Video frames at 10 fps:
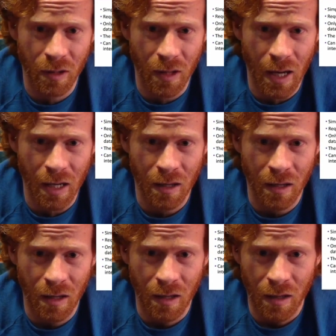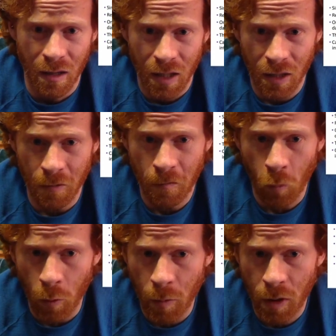that
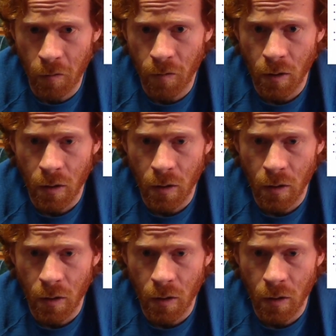informative.